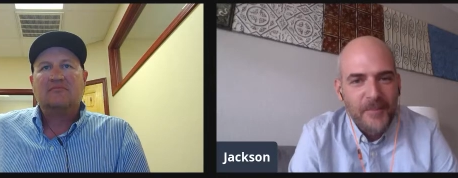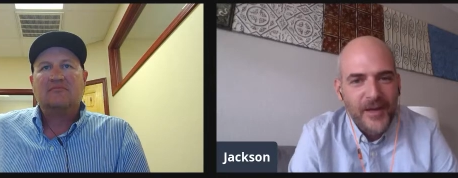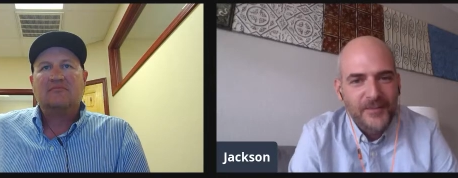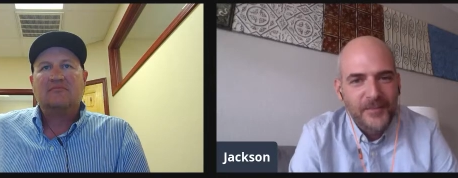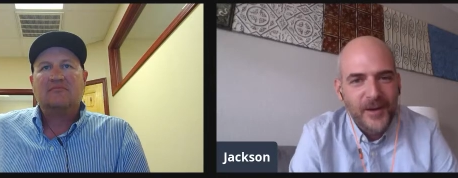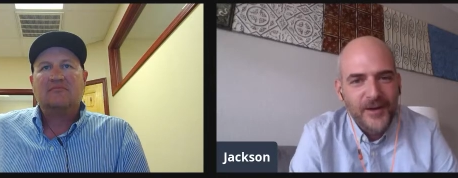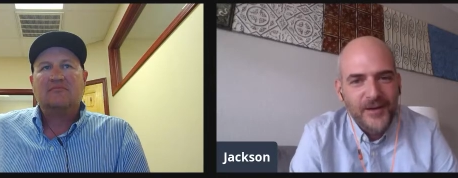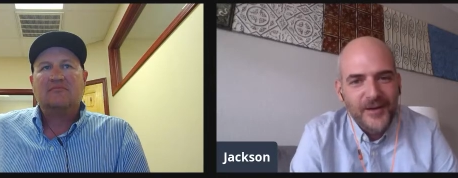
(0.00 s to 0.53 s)

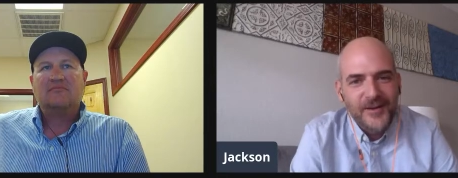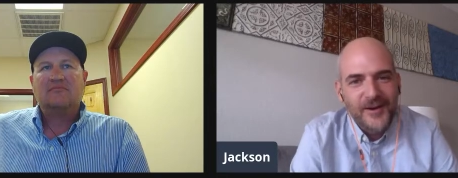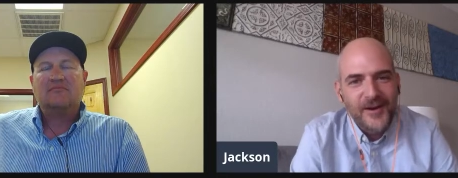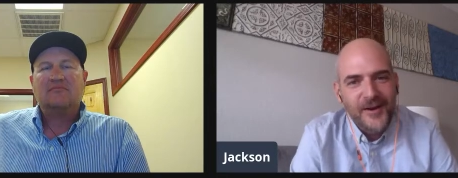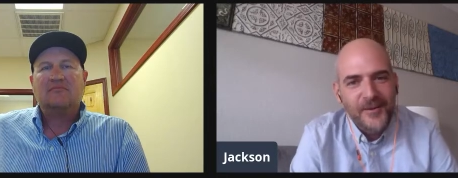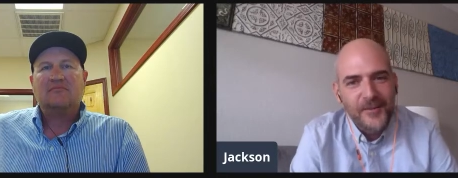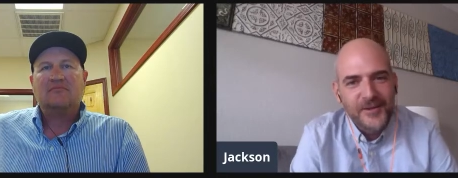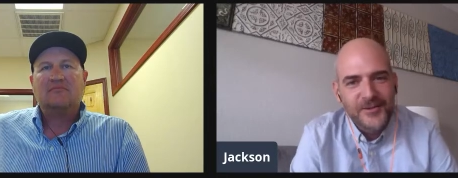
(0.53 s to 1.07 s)
Speaker 1: make money?
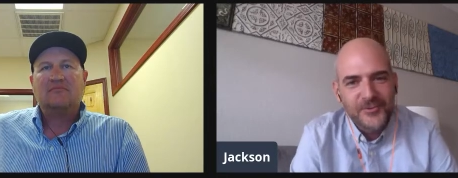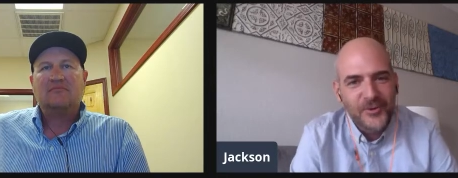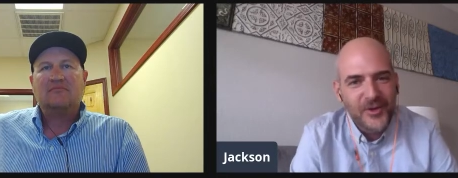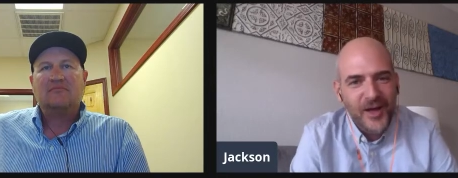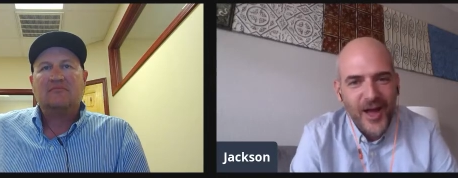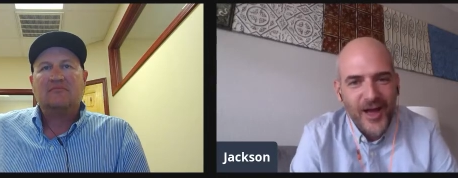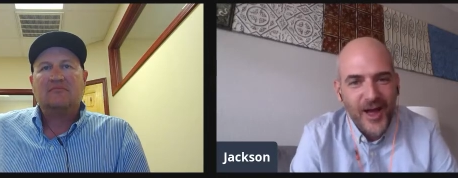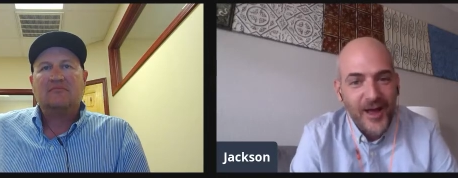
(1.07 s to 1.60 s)
Um, it's really
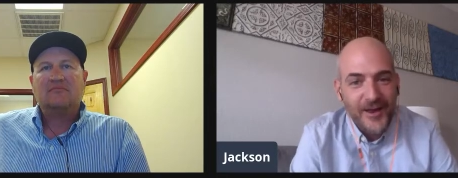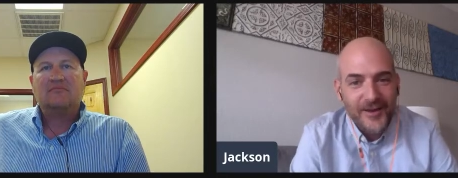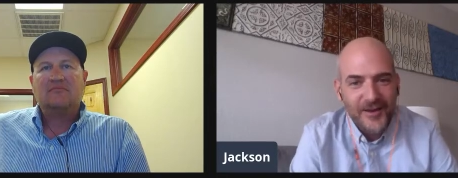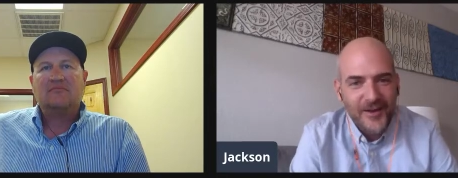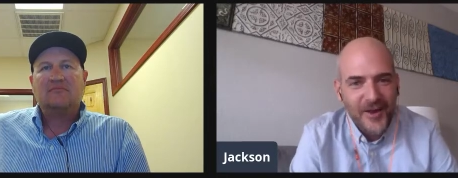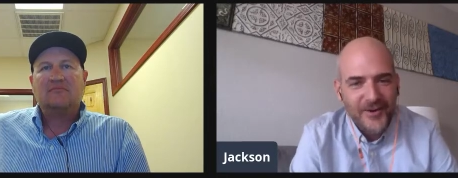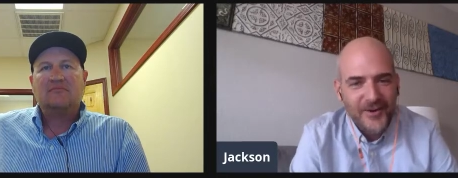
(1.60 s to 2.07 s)
I, I,